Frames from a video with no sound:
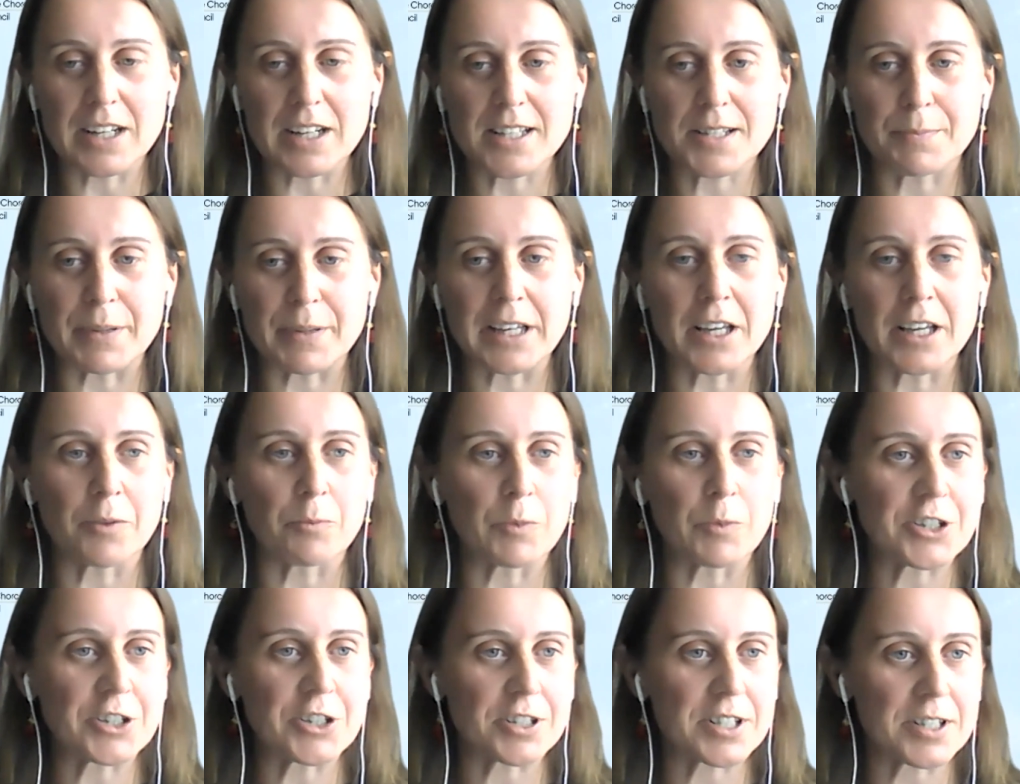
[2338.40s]
speaking
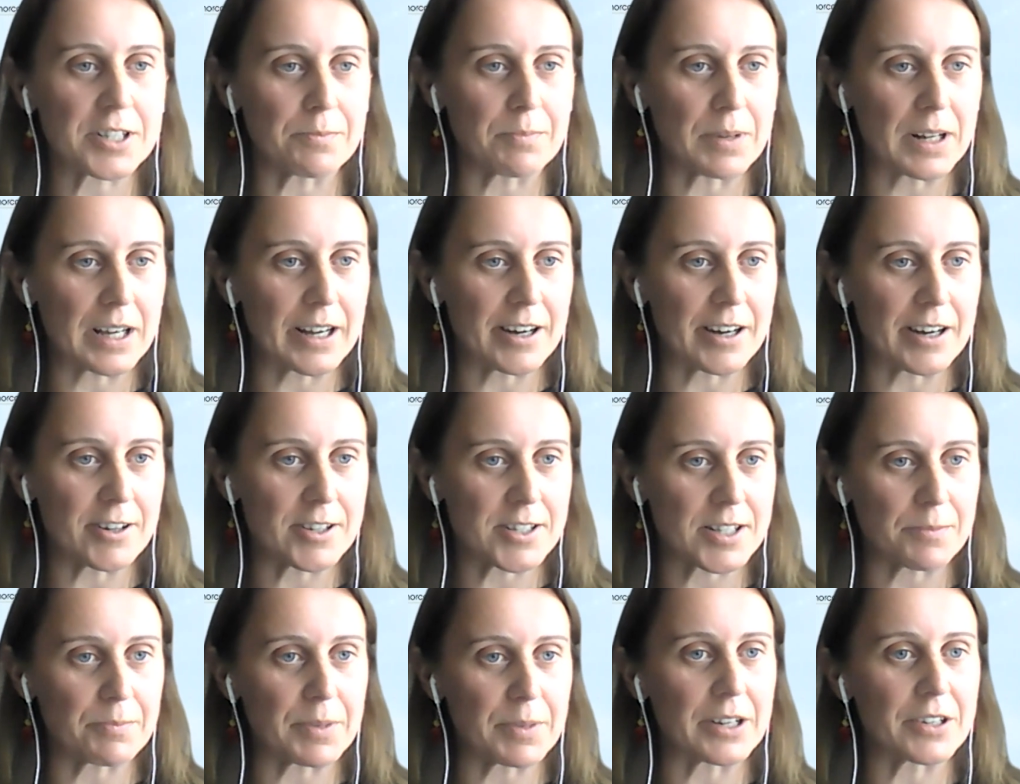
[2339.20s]
with your
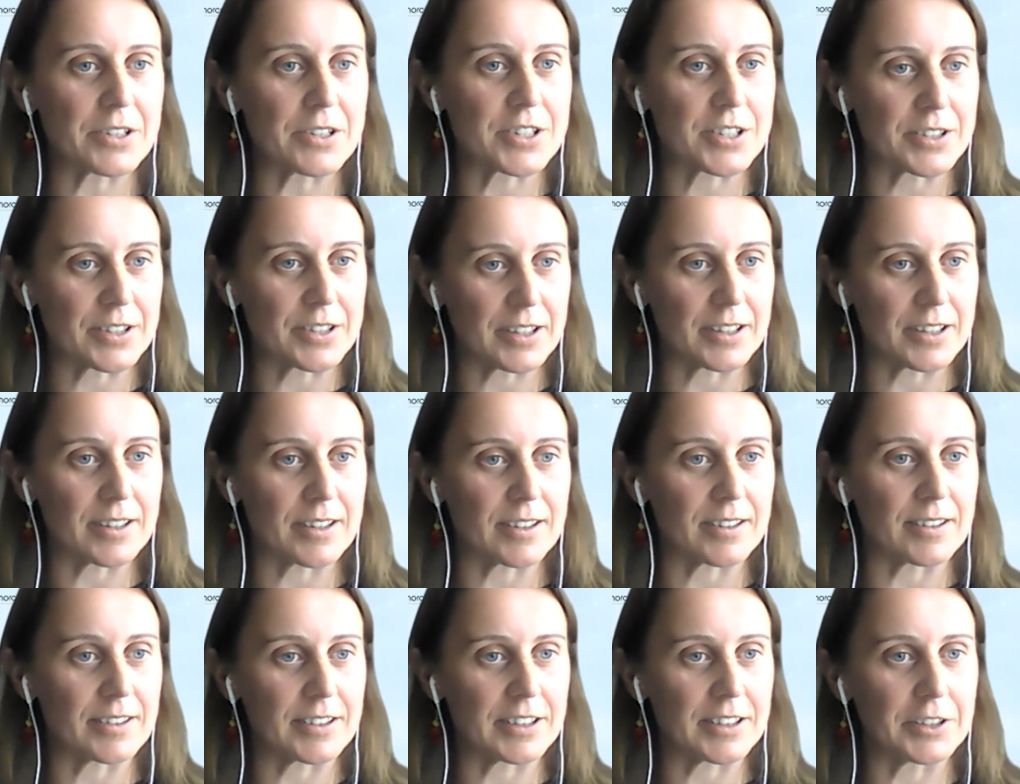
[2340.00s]
suppliers about
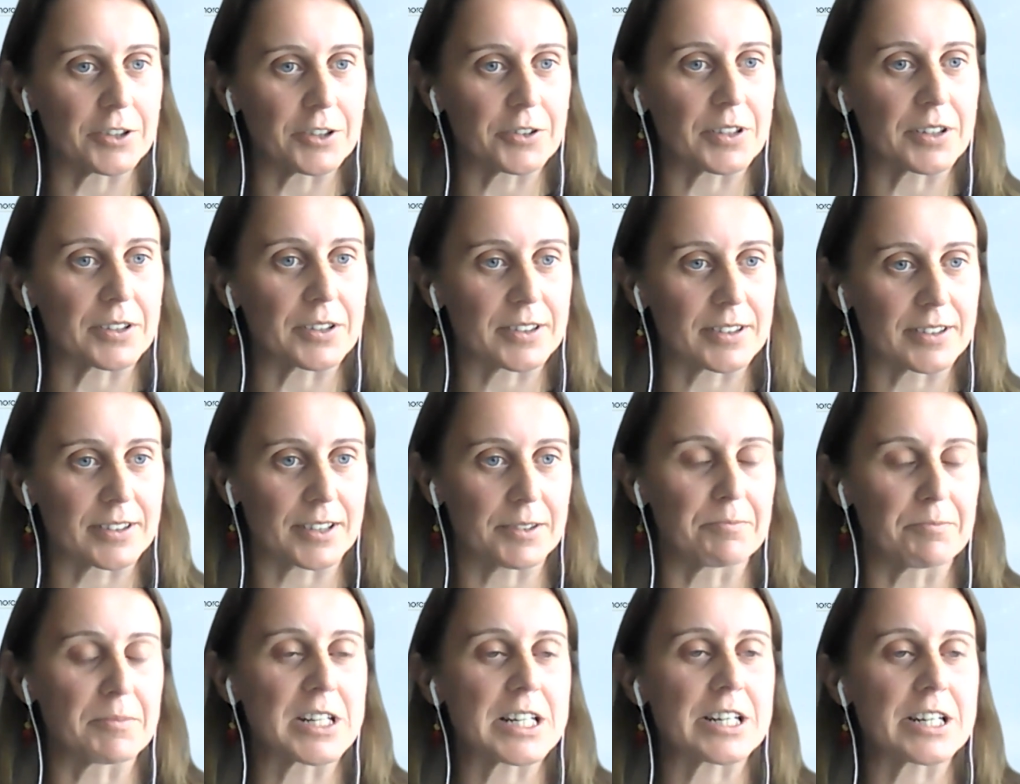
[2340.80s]
the, you know,
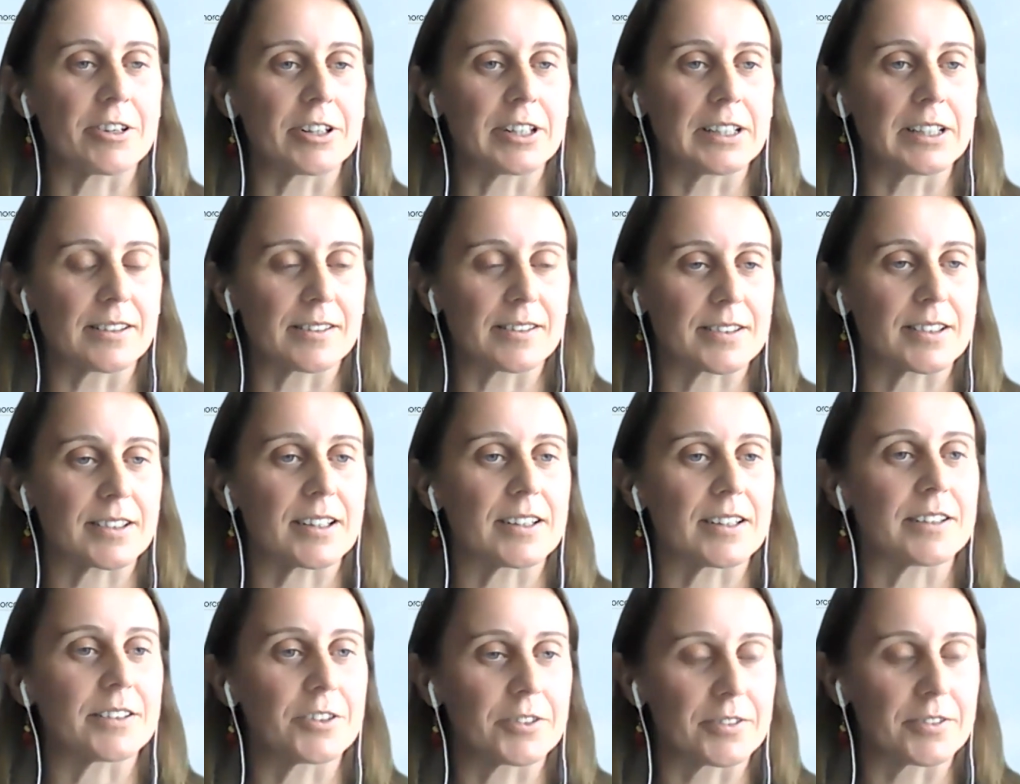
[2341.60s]
the materials
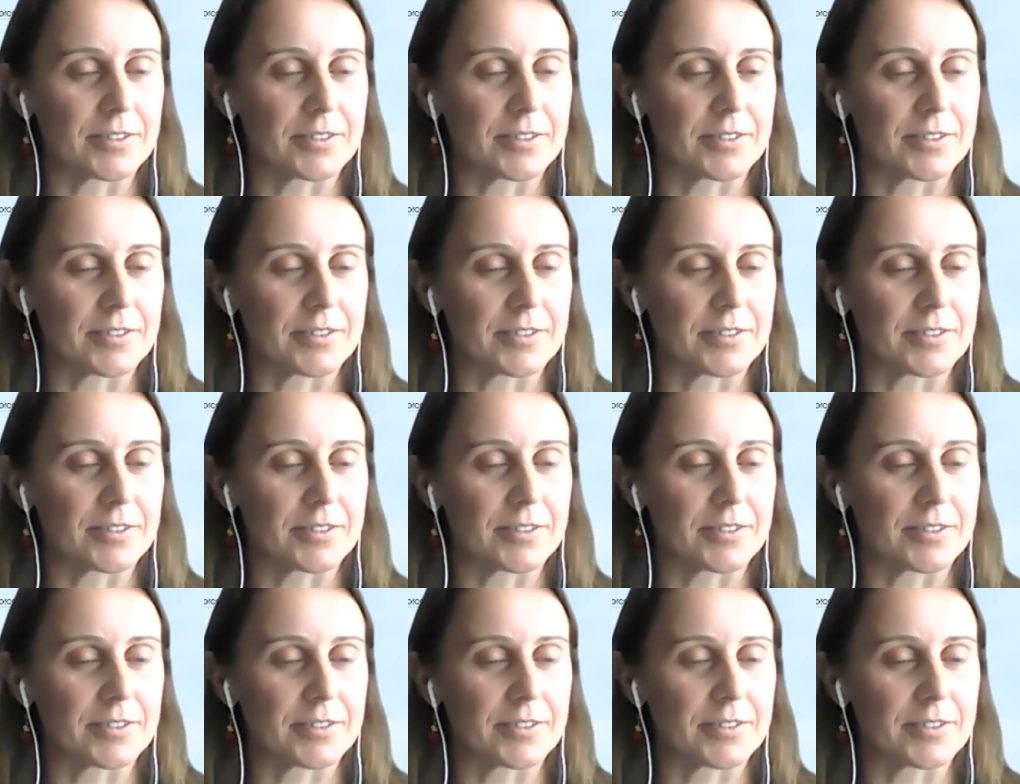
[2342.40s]
that